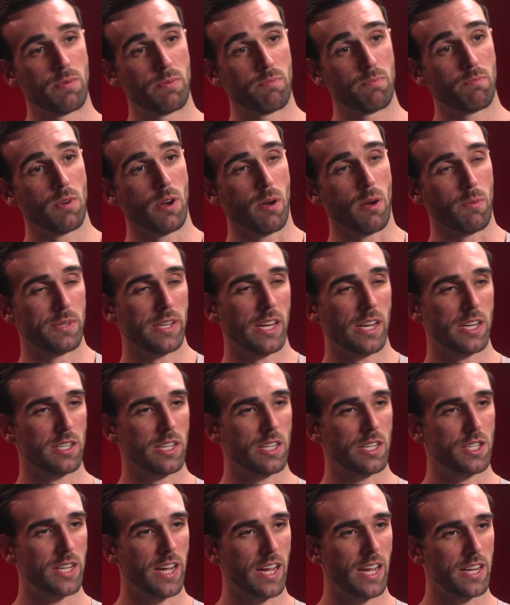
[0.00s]
well,
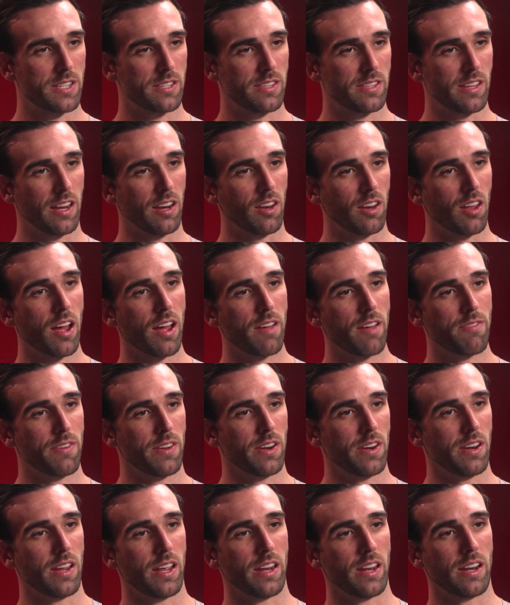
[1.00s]
potentially changes their life
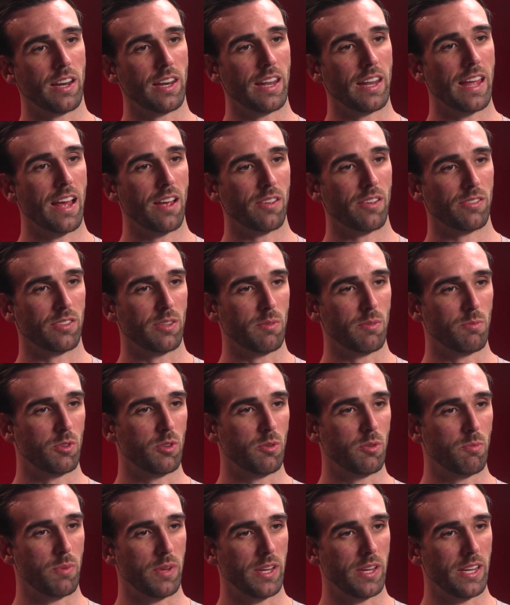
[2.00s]
and allows them
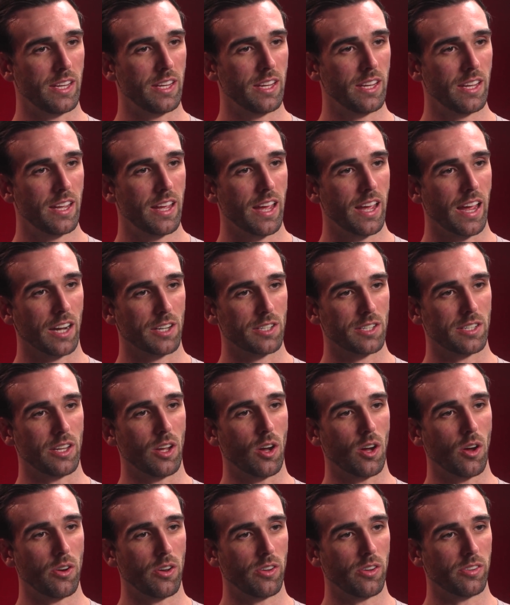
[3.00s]
to be actually
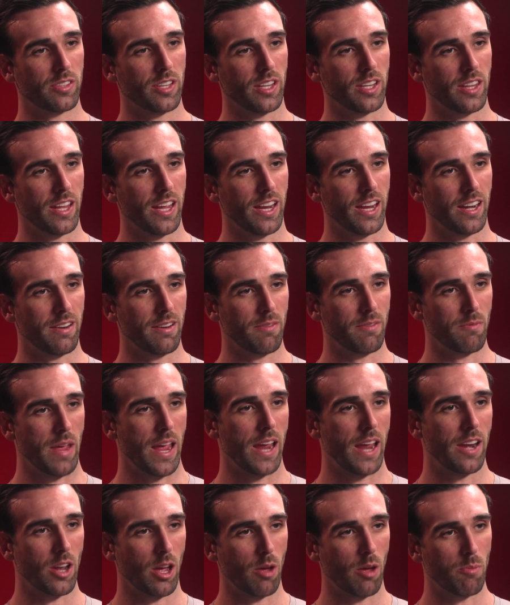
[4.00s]
honest, and then
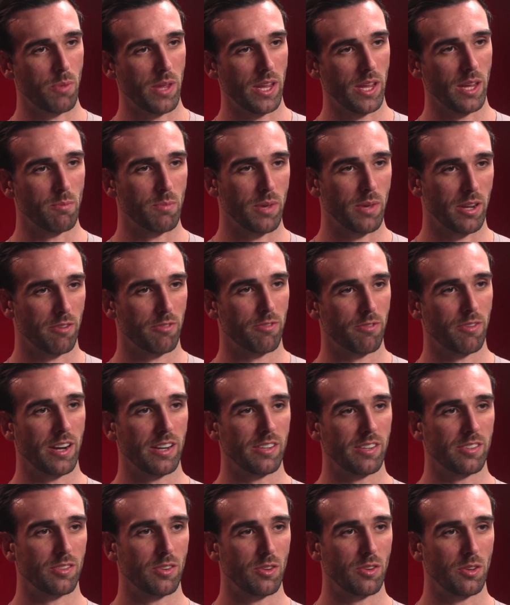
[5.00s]
end up being better
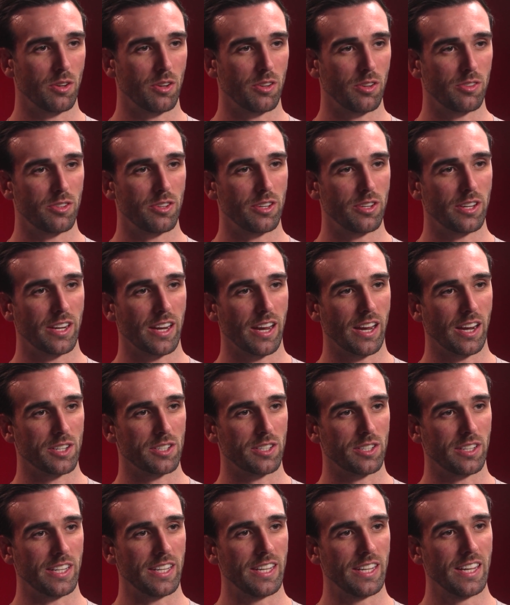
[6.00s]
friends too, because you can
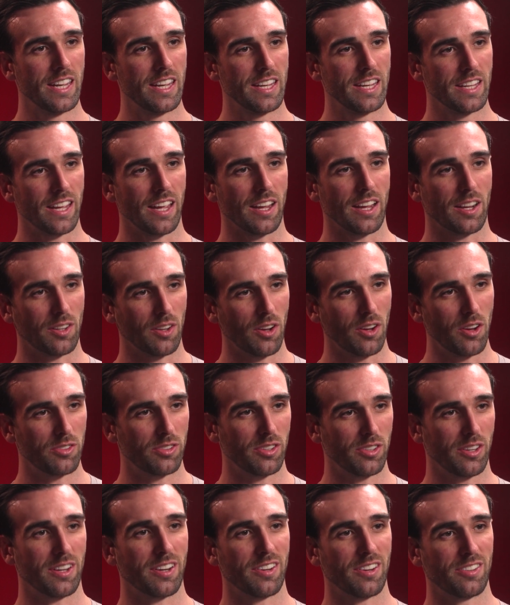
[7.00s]
actually get
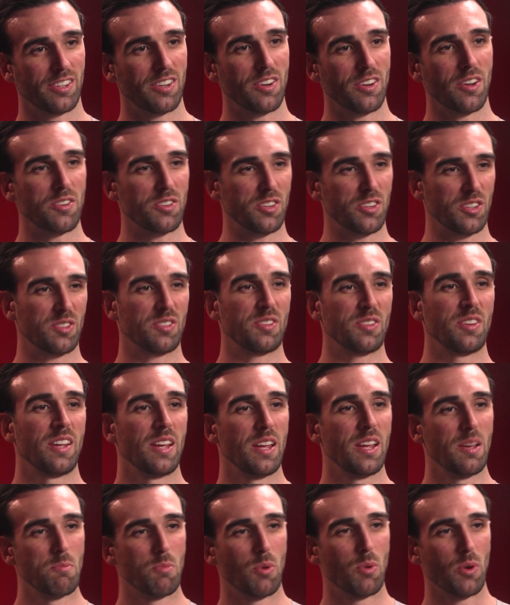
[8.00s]
closer because you're not just
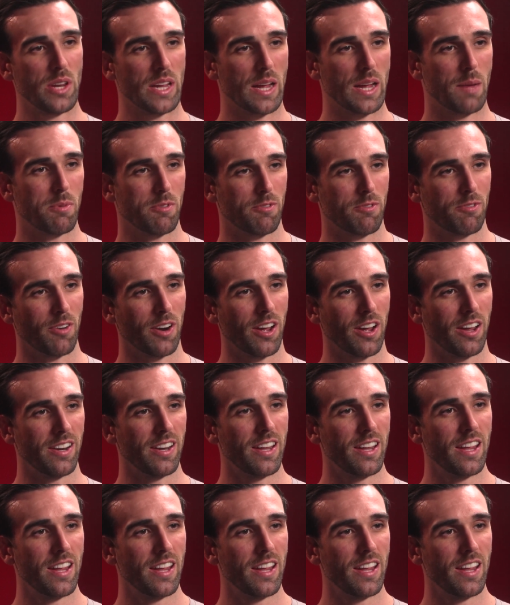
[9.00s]
putting up a front.